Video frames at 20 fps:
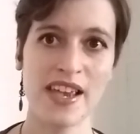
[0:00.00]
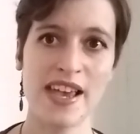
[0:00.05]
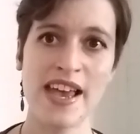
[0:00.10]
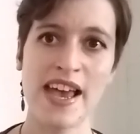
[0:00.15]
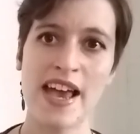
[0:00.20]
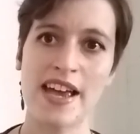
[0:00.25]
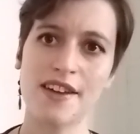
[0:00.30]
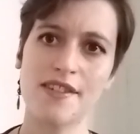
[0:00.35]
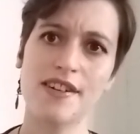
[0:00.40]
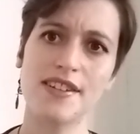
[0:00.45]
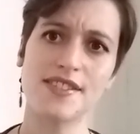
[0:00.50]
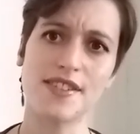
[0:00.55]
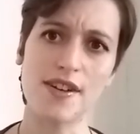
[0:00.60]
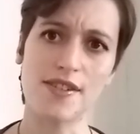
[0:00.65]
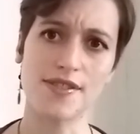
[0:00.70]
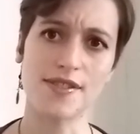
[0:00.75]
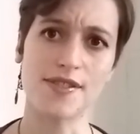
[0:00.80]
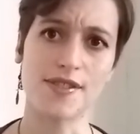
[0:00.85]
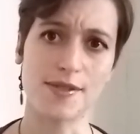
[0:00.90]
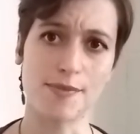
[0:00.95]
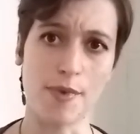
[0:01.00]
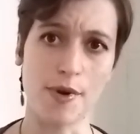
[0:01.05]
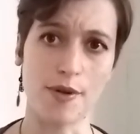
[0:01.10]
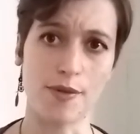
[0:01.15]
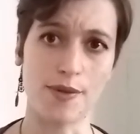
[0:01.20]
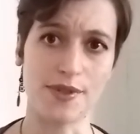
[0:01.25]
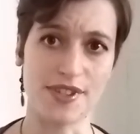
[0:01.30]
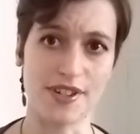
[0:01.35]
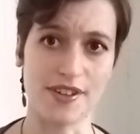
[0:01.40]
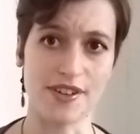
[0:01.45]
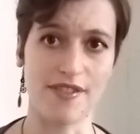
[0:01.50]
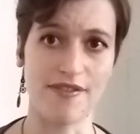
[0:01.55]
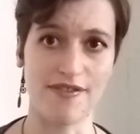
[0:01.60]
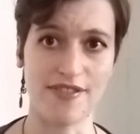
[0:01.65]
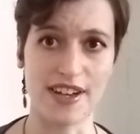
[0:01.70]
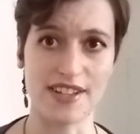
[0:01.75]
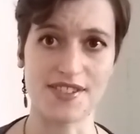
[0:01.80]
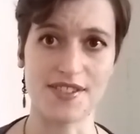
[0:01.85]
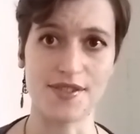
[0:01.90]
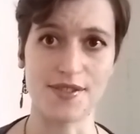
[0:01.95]
Anchorites also spoke with their
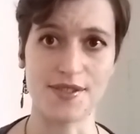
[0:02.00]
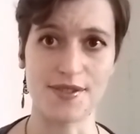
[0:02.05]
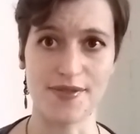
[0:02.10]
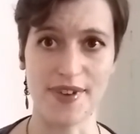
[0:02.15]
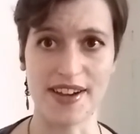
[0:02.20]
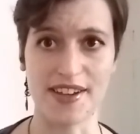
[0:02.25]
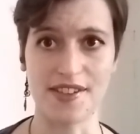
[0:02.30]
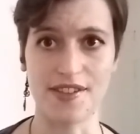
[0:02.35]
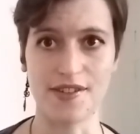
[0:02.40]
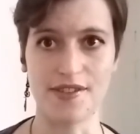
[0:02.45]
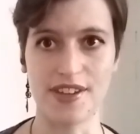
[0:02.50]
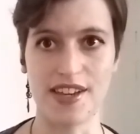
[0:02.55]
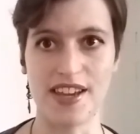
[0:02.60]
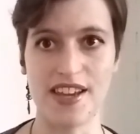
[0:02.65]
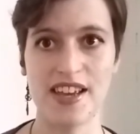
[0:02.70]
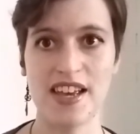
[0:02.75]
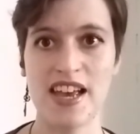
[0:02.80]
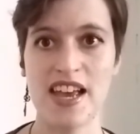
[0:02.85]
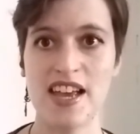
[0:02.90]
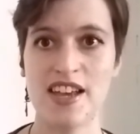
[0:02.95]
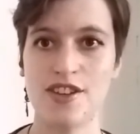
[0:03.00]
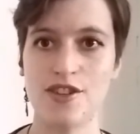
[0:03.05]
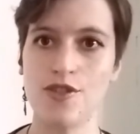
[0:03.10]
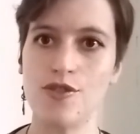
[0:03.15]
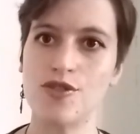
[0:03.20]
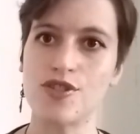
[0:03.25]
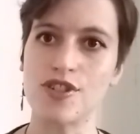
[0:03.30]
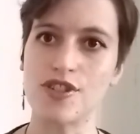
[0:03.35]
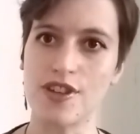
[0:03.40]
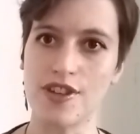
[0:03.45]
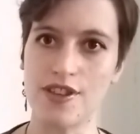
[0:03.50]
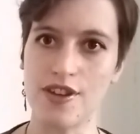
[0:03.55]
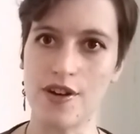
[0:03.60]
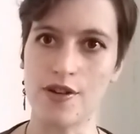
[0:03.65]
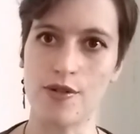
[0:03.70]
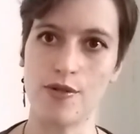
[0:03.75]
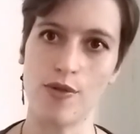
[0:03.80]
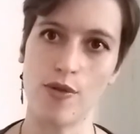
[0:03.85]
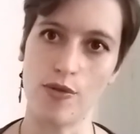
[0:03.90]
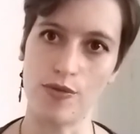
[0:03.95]
confessors regularly, usually
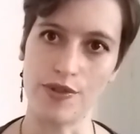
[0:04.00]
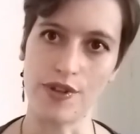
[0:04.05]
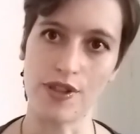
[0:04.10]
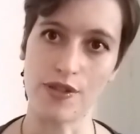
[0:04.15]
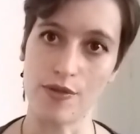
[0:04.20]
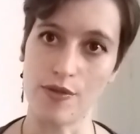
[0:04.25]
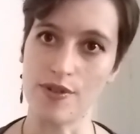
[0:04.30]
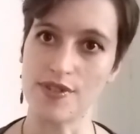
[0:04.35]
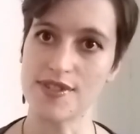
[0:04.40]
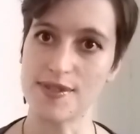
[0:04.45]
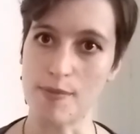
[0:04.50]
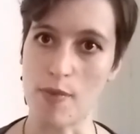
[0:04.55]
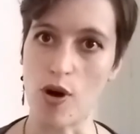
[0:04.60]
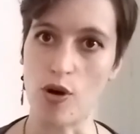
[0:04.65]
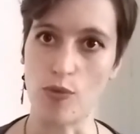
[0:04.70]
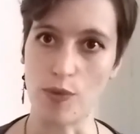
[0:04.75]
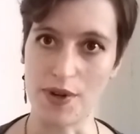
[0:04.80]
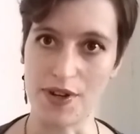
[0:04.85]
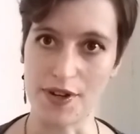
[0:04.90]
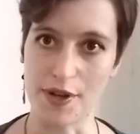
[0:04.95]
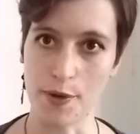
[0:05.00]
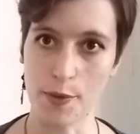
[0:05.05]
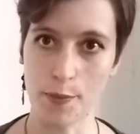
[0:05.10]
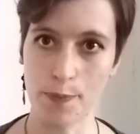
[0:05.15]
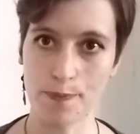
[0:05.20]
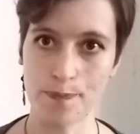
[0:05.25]
though only through a small window.